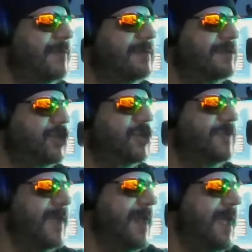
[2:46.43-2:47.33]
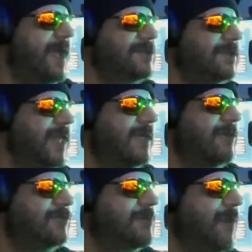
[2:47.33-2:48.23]
It's a good thing. And I actually like
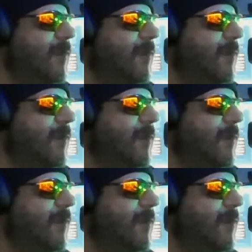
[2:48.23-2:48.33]
YouTube.